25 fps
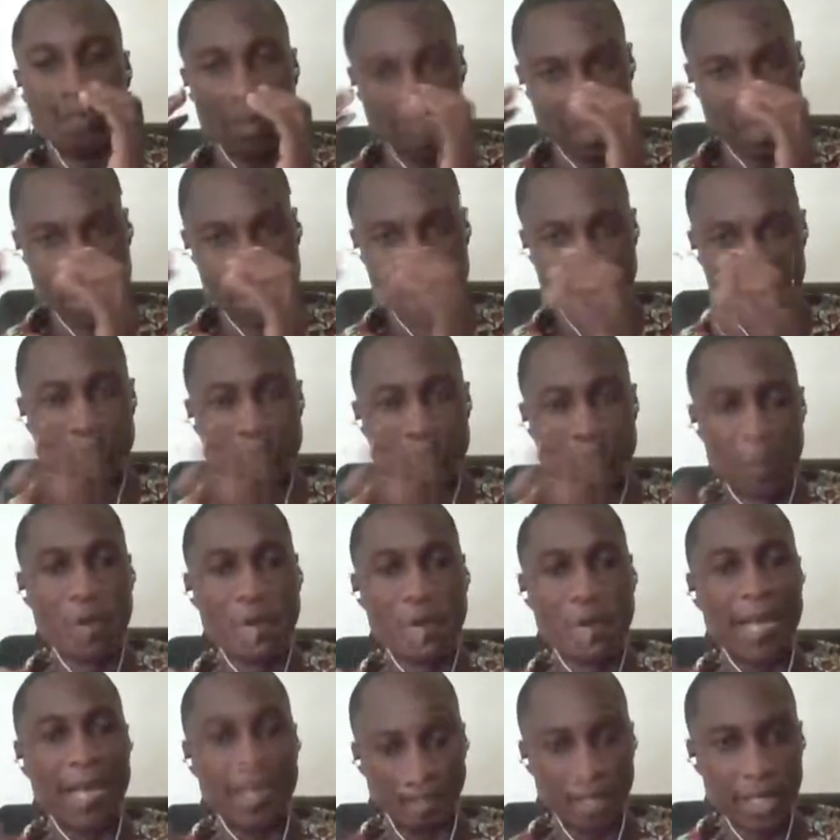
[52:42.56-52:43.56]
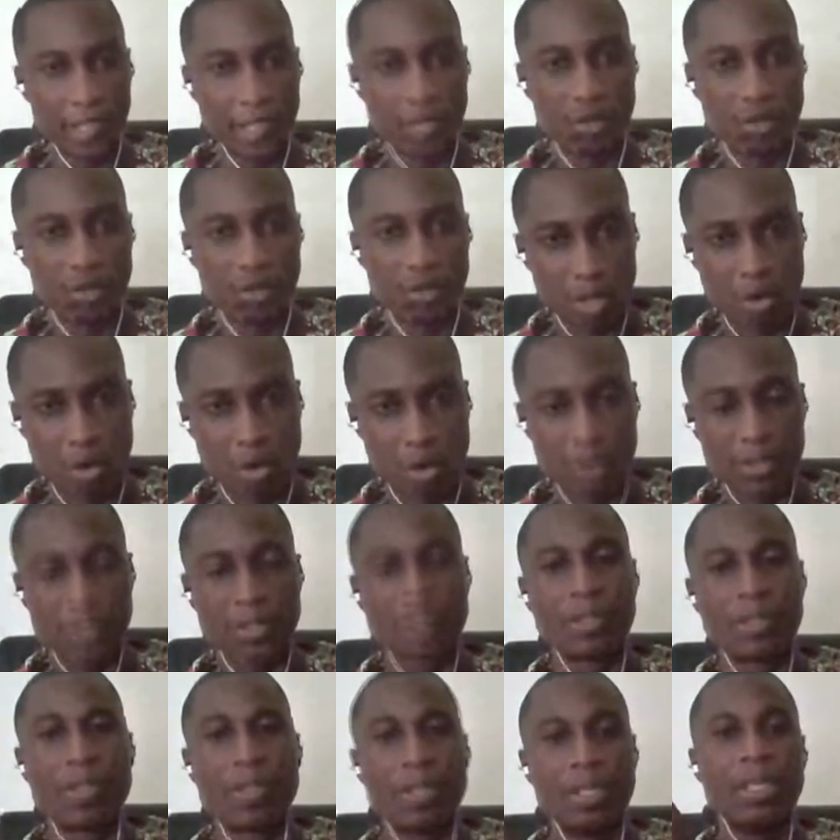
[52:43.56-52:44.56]
If people agree to a
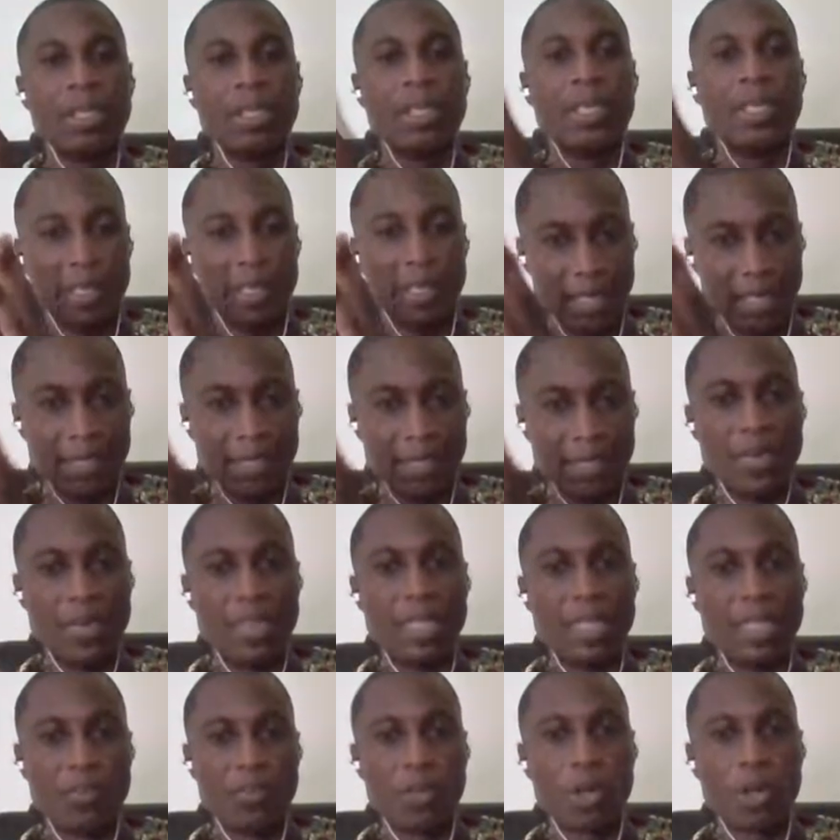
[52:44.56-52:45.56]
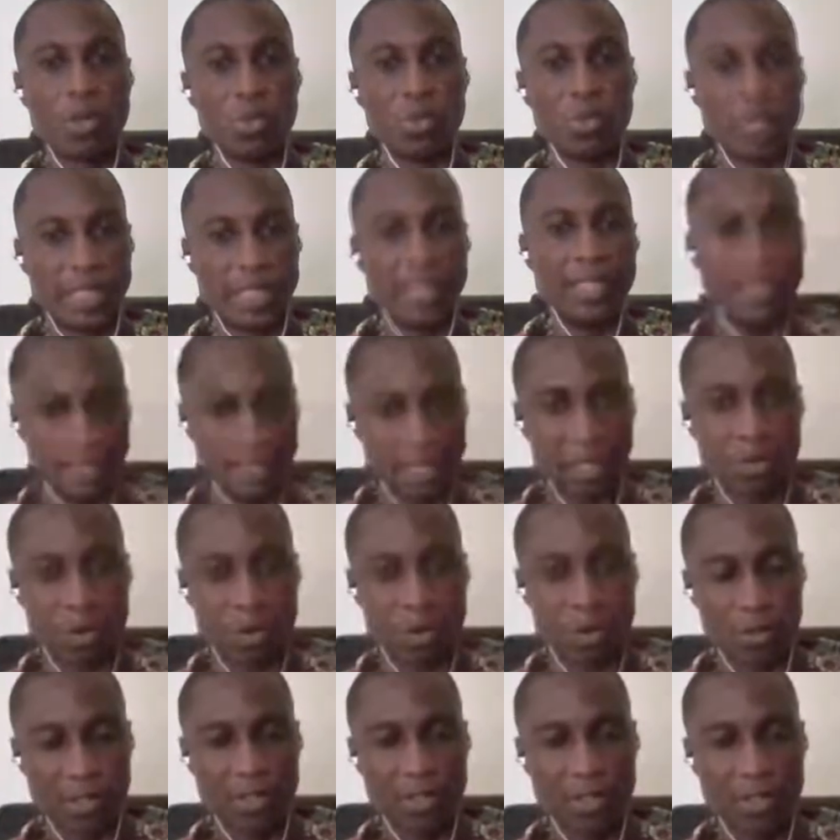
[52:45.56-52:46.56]
cause, it's very difficult to
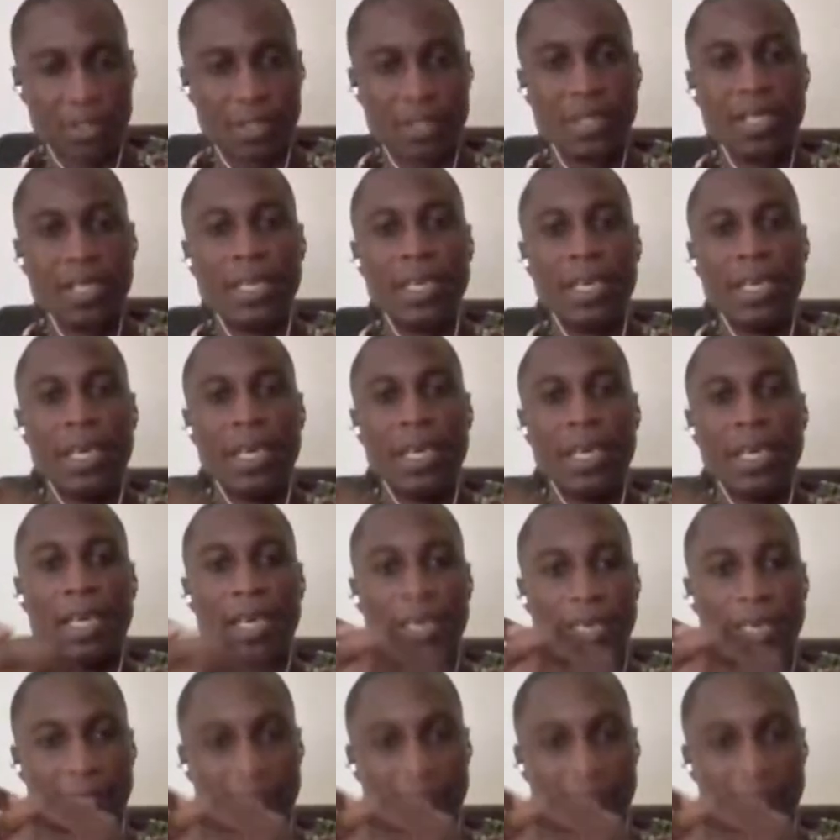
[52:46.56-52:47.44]
change that cause.